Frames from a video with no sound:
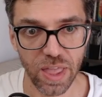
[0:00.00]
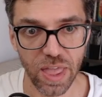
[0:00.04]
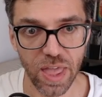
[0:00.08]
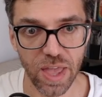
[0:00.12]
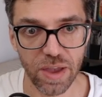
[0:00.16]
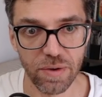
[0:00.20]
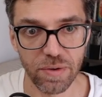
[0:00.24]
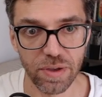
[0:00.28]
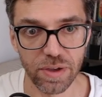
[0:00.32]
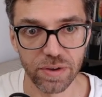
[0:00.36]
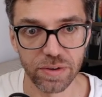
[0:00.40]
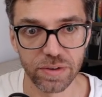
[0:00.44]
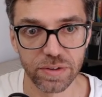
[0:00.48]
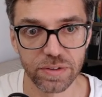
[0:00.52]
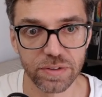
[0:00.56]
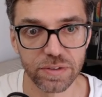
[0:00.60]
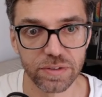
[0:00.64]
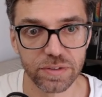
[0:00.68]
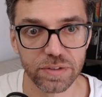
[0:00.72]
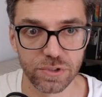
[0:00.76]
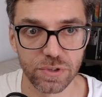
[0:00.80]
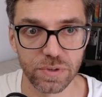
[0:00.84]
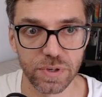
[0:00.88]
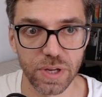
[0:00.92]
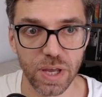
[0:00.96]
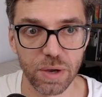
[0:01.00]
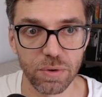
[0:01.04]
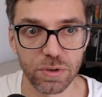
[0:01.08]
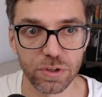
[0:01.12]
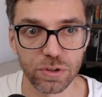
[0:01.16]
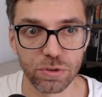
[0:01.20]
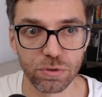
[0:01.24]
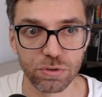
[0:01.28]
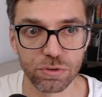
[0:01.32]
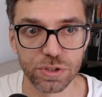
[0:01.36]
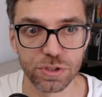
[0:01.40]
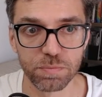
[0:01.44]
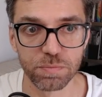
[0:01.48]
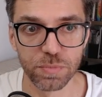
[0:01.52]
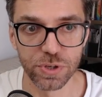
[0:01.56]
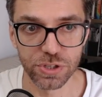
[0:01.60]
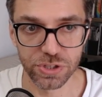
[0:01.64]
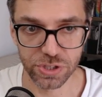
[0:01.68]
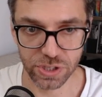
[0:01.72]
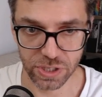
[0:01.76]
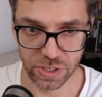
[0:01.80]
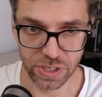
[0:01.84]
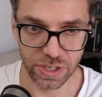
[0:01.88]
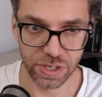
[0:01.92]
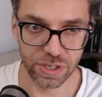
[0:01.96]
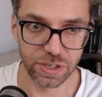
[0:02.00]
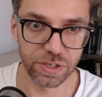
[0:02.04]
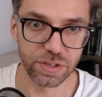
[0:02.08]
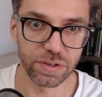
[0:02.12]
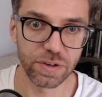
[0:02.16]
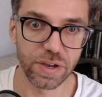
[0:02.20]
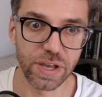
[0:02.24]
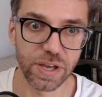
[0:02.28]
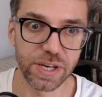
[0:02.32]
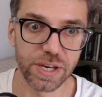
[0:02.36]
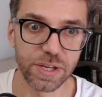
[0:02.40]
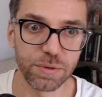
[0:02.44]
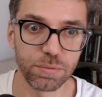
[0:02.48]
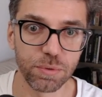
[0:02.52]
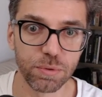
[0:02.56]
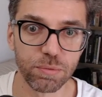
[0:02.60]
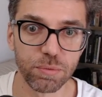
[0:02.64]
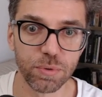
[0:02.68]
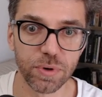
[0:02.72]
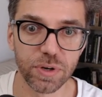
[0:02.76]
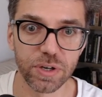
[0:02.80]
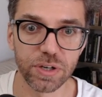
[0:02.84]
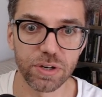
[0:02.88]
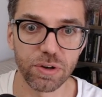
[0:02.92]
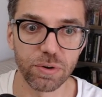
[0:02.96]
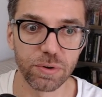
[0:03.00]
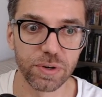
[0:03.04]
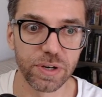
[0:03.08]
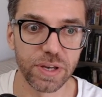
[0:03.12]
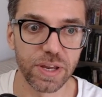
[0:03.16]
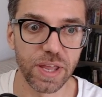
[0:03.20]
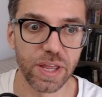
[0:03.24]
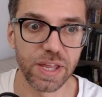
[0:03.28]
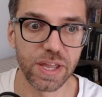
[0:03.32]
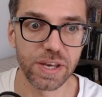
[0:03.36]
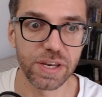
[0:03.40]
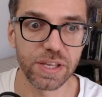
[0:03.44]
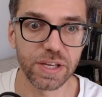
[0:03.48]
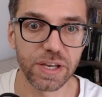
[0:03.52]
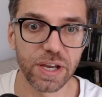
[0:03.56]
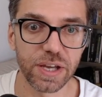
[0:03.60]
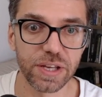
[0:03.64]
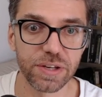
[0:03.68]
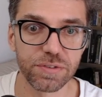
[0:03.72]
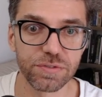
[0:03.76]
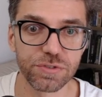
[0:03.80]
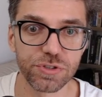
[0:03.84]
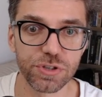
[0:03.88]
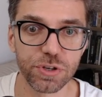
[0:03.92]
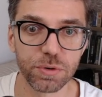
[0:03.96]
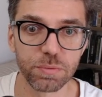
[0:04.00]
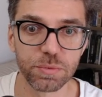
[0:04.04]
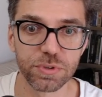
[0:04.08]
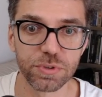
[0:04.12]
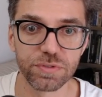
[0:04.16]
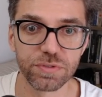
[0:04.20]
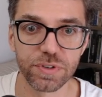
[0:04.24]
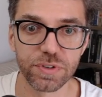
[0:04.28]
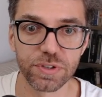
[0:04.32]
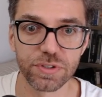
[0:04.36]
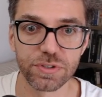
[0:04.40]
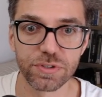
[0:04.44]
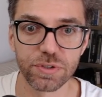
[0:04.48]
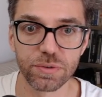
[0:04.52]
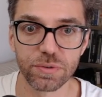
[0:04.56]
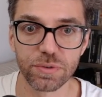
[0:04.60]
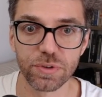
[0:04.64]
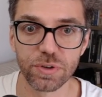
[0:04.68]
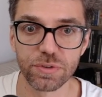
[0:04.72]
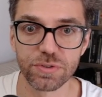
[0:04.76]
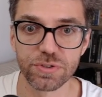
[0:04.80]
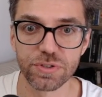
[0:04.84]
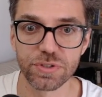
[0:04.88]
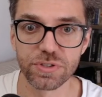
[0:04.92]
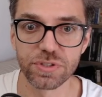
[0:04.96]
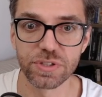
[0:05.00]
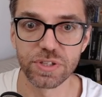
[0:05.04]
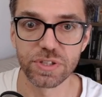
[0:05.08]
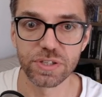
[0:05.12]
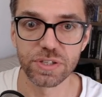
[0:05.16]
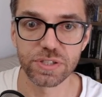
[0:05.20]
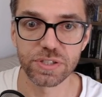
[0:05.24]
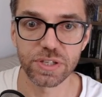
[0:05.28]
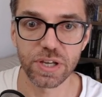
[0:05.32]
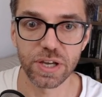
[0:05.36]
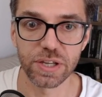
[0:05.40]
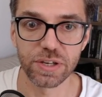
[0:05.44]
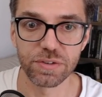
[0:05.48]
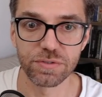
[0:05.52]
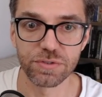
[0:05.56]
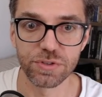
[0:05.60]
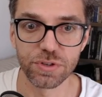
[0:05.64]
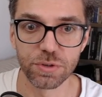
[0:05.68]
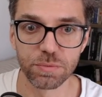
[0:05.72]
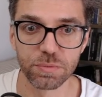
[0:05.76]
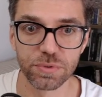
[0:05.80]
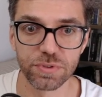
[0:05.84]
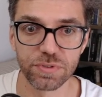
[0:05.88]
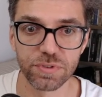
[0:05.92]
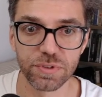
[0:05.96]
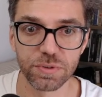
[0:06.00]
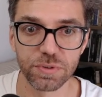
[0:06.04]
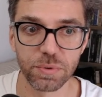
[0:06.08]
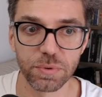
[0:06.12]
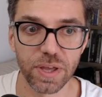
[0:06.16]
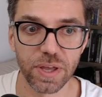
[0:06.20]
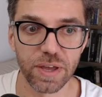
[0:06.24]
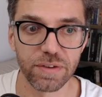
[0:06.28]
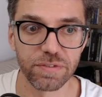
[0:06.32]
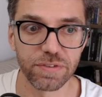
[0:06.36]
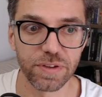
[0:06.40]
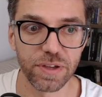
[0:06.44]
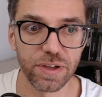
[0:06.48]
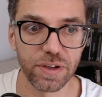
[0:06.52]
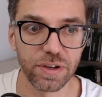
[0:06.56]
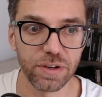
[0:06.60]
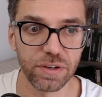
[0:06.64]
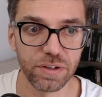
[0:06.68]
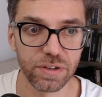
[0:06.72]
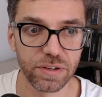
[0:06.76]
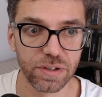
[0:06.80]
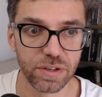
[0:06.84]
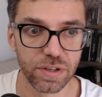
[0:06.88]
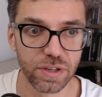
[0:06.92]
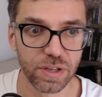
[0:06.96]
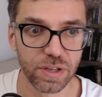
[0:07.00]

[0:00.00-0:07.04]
Area. So now it looks much cleaner and it will work on any kind of geometry. So not just this kind of geometry that we have here.